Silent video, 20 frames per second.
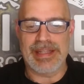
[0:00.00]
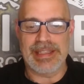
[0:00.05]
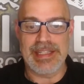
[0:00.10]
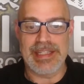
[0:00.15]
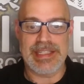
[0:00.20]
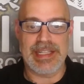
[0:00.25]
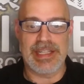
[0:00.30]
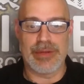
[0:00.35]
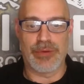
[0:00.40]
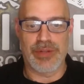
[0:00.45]
They
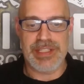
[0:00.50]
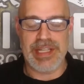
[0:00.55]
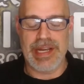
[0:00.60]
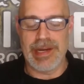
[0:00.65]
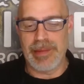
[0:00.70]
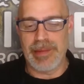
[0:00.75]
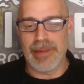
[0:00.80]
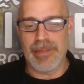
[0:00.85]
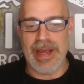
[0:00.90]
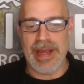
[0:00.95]
said they were sending
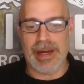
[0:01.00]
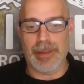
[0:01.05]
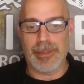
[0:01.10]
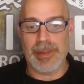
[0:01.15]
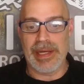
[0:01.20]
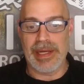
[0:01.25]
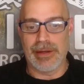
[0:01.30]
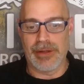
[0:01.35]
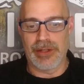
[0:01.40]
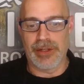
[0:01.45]
me a bag of
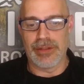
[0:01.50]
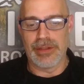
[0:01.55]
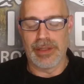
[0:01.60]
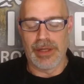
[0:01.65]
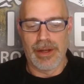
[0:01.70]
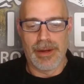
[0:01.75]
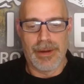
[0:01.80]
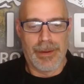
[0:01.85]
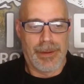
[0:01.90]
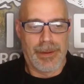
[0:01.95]
Paydirt.
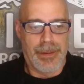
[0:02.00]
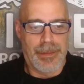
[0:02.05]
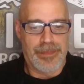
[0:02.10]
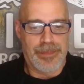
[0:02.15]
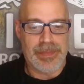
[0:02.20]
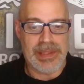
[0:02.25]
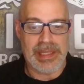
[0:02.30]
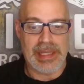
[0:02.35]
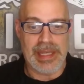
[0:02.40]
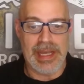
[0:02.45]

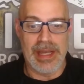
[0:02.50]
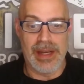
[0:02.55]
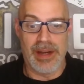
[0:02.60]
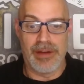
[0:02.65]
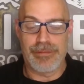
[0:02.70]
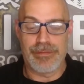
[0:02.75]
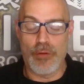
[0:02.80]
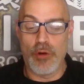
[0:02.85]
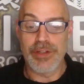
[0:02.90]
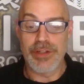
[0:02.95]
And
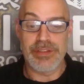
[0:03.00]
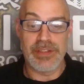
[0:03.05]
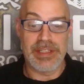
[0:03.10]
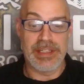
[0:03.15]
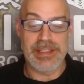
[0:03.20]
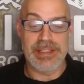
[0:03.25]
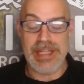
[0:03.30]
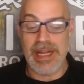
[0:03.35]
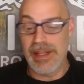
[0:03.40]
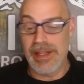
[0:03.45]
unfortunately,
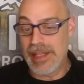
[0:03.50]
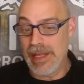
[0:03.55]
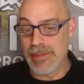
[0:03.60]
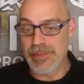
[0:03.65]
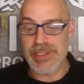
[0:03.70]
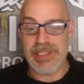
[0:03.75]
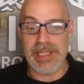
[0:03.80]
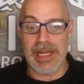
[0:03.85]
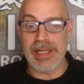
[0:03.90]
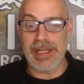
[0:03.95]
instead of them
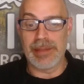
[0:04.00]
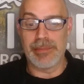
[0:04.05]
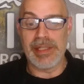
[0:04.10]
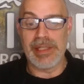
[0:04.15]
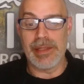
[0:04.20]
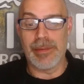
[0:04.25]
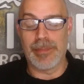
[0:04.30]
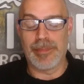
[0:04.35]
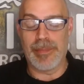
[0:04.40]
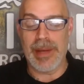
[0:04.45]
sending
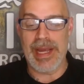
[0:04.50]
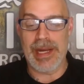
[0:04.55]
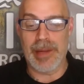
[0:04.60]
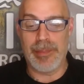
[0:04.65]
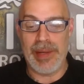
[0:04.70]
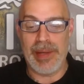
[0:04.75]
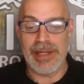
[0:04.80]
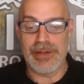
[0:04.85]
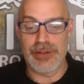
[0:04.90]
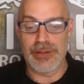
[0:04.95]
me a bag of
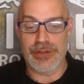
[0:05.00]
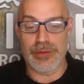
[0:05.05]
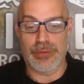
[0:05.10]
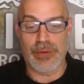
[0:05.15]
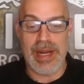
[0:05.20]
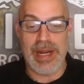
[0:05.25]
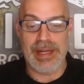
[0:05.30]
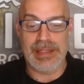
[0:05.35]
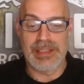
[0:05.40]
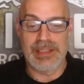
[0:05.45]
Paydirt
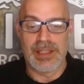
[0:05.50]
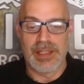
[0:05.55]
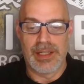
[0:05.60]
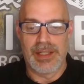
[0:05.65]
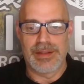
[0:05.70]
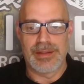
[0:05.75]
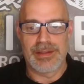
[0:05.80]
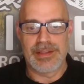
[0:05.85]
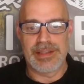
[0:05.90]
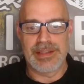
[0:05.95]
direct,
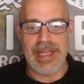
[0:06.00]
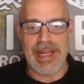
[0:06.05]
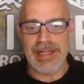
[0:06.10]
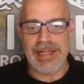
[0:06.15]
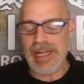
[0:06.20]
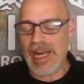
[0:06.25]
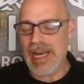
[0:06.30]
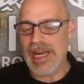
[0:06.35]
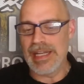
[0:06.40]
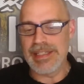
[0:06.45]
they
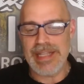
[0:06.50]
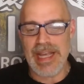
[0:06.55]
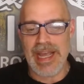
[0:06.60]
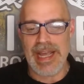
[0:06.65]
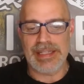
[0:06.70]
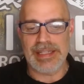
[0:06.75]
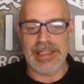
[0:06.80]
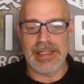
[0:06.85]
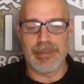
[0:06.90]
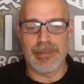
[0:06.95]

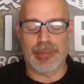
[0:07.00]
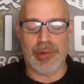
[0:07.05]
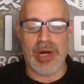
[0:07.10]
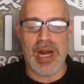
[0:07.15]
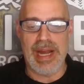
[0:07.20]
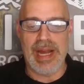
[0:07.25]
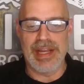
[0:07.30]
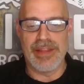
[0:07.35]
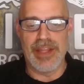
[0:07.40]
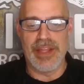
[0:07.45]
contacted
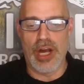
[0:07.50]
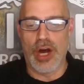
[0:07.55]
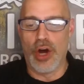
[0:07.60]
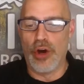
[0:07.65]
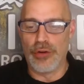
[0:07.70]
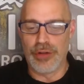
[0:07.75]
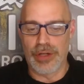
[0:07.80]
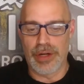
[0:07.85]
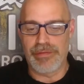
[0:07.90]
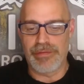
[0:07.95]
Brian, the
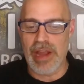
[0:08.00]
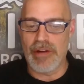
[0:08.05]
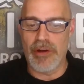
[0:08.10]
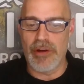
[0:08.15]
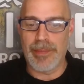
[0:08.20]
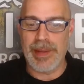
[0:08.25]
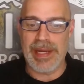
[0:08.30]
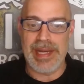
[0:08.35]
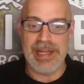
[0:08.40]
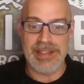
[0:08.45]
owner of Yellow
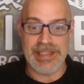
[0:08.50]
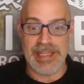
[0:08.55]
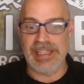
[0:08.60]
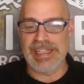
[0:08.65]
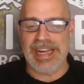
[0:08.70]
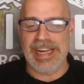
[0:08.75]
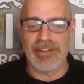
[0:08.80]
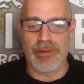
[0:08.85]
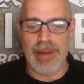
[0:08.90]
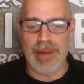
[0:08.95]
Pants, and
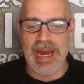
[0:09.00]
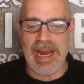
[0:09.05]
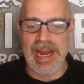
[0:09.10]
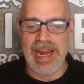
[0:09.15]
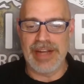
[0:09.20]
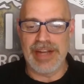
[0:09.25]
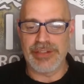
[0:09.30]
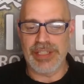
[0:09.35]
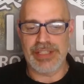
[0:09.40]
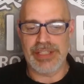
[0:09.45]
gave him my
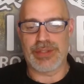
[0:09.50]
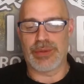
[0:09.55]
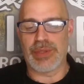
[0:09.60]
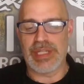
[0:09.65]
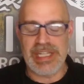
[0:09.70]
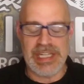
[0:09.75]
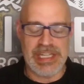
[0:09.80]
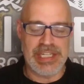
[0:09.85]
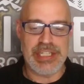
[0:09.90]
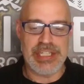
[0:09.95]
address, so
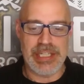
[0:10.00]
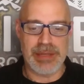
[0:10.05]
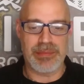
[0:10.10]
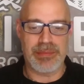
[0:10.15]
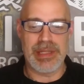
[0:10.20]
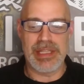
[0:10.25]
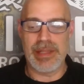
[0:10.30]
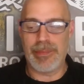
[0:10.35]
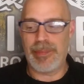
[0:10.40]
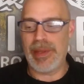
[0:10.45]
he shipped
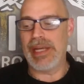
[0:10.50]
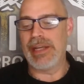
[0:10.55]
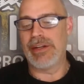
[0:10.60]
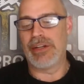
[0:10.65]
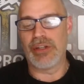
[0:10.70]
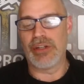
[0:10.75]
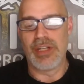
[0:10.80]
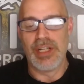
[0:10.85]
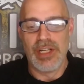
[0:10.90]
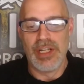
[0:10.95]
me the
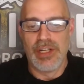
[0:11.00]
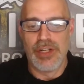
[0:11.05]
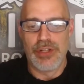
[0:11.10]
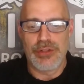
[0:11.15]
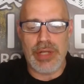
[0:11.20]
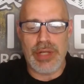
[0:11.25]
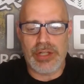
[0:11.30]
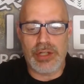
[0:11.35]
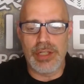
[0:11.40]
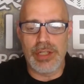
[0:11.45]
Paydirt.
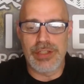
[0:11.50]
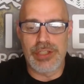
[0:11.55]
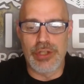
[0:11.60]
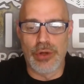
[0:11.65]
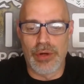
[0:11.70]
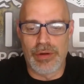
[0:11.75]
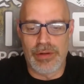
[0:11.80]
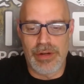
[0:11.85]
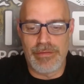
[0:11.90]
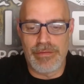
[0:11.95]
So I couldn't do
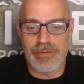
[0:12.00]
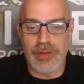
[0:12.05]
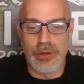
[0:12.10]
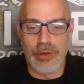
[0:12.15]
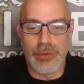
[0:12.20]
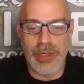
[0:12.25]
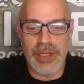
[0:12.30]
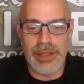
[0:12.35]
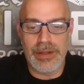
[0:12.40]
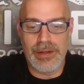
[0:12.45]
a
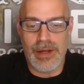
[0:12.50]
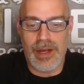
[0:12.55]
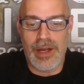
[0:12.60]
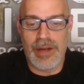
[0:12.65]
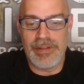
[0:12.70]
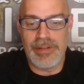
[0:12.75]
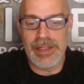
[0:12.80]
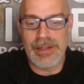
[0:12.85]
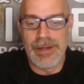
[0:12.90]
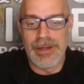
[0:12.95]
review of
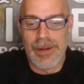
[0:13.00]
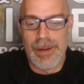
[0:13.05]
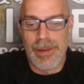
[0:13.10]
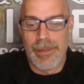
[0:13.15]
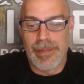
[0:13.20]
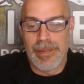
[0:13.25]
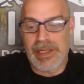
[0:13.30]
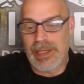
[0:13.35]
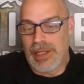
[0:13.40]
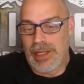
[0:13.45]
it
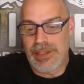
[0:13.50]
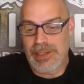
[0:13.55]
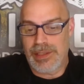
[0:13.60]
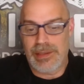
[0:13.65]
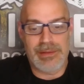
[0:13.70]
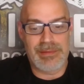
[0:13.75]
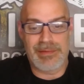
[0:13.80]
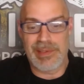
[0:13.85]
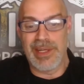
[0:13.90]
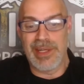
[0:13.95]

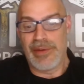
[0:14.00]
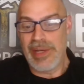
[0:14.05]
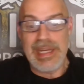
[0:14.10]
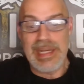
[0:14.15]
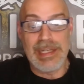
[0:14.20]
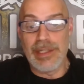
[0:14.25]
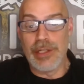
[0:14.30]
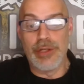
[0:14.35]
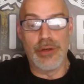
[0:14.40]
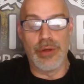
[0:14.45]
because, he
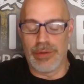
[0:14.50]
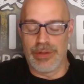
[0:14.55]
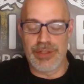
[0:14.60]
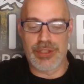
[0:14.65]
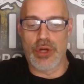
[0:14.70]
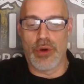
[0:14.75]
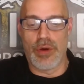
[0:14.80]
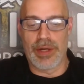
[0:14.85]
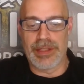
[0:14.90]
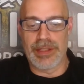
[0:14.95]
knew it was
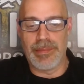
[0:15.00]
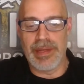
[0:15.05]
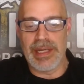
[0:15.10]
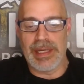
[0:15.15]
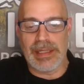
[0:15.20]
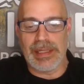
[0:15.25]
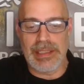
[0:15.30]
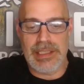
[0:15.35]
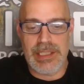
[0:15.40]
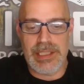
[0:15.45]
going to
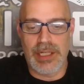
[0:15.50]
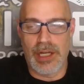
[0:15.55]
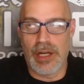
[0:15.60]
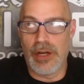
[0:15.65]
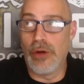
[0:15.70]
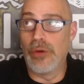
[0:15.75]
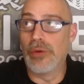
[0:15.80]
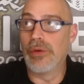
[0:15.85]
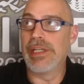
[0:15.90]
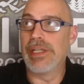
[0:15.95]
me.
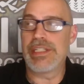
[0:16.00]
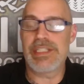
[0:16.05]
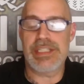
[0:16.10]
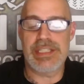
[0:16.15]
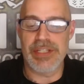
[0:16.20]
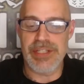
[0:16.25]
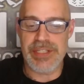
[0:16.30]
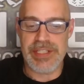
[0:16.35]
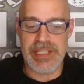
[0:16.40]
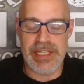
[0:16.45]
So it's
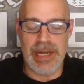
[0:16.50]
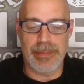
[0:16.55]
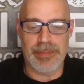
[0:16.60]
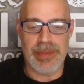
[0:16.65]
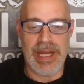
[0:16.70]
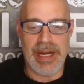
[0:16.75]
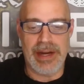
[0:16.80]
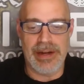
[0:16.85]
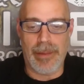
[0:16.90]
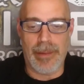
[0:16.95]
still sitting up
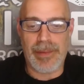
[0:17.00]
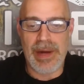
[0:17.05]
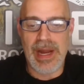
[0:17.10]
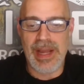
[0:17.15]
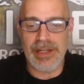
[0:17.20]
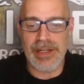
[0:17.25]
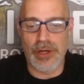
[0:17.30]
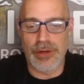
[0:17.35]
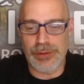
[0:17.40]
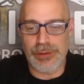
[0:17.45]
there, and I'll
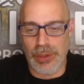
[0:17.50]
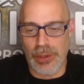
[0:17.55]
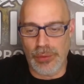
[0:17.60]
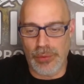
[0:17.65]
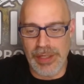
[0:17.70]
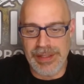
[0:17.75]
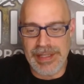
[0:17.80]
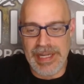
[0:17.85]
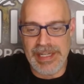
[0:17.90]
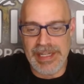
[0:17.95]
probably go through it
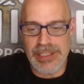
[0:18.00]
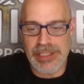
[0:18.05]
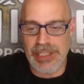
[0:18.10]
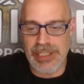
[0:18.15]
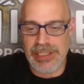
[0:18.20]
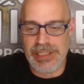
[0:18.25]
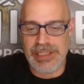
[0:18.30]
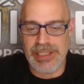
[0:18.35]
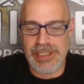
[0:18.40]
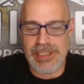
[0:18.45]
one day
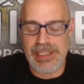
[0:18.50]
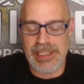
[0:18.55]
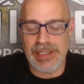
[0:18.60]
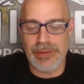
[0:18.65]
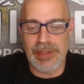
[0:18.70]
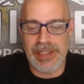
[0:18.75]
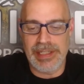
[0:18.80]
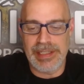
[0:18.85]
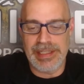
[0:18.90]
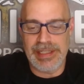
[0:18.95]
just to see
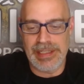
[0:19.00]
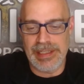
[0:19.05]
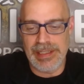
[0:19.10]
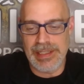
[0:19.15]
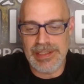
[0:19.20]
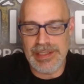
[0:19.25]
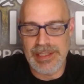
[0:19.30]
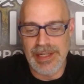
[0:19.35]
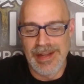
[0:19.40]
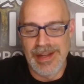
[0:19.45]
what it
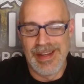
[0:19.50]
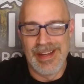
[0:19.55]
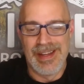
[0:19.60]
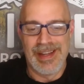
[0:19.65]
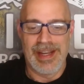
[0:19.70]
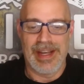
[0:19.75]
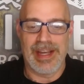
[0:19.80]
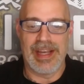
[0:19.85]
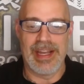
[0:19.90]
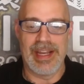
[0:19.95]
is.
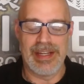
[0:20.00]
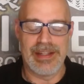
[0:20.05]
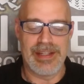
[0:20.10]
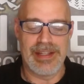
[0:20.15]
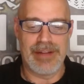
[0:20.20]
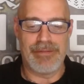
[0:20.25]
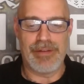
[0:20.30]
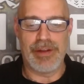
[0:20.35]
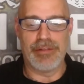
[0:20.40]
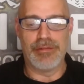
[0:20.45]
And
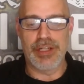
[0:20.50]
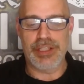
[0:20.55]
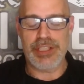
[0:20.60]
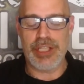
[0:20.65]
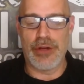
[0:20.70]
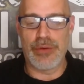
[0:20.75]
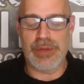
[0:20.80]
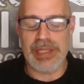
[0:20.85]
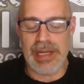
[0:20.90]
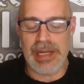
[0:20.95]
if it looks
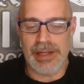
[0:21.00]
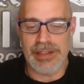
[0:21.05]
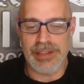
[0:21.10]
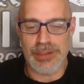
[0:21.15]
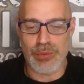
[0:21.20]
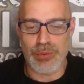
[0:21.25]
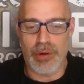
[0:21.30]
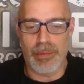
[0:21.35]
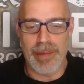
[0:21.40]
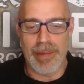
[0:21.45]
hokey, I
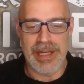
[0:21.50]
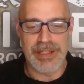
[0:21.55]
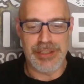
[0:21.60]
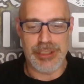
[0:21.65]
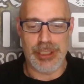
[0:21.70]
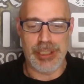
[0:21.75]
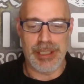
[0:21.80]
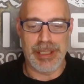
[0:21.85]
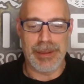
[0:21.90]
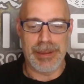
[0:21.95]
just won't
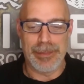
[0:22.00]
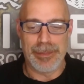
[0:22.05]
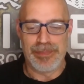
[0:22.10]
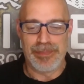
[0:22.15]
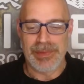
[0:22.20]
mention it.